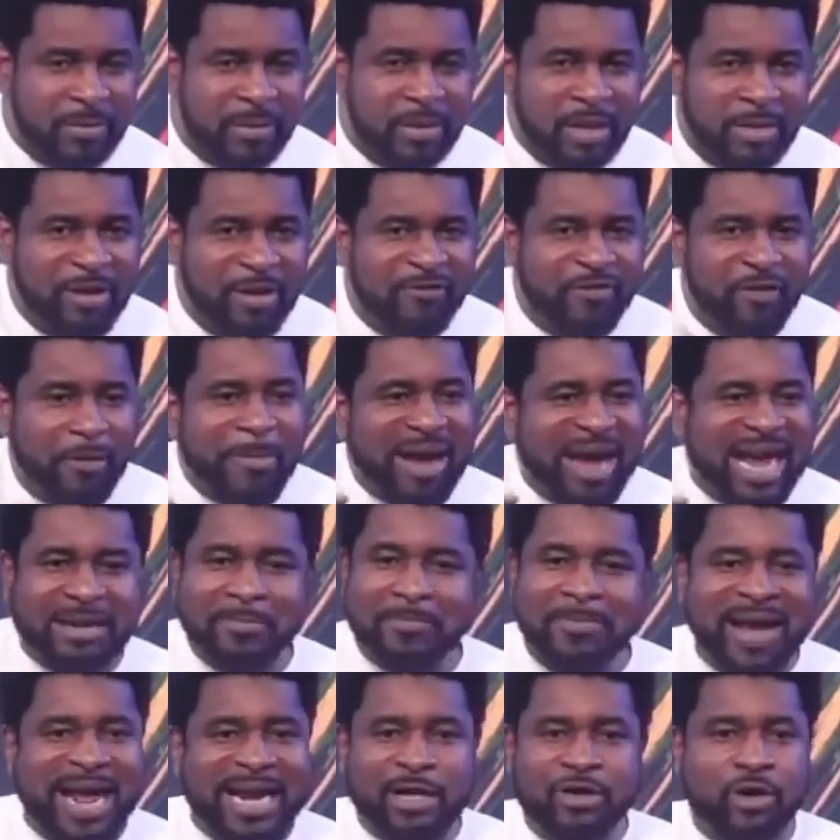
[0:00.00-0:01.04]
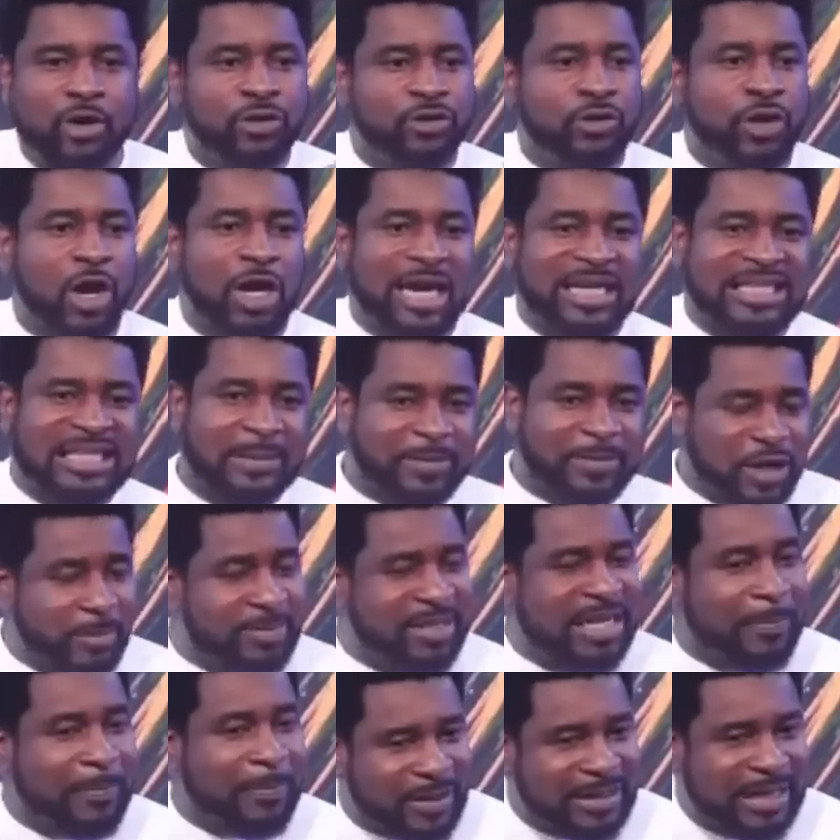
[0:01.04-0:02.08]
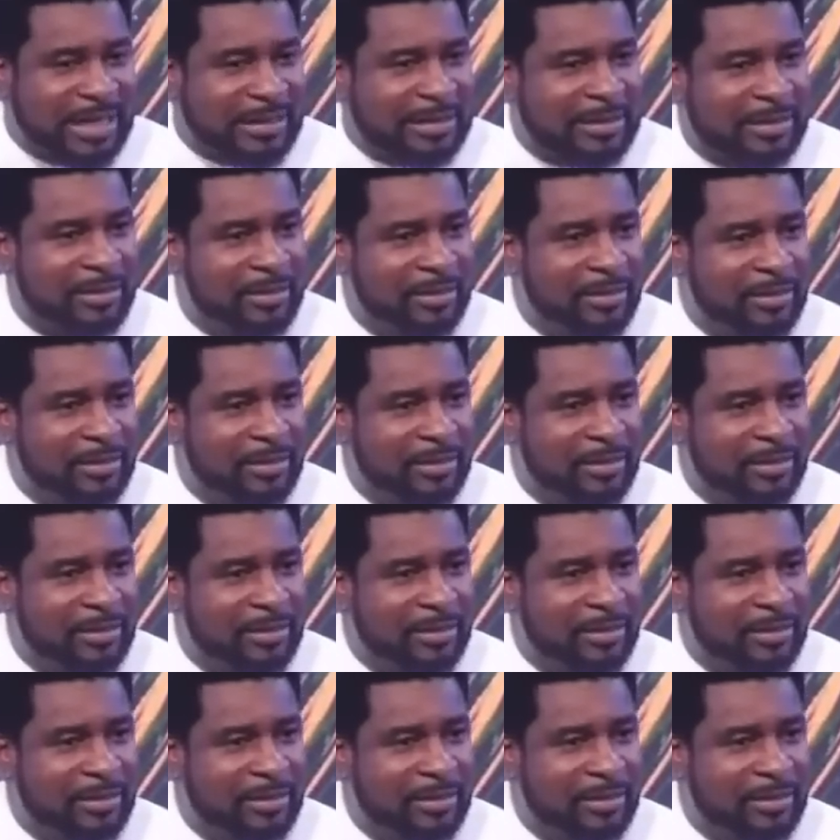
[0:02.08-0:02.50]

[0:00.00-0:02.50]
But for men, men don't talk except it's something important.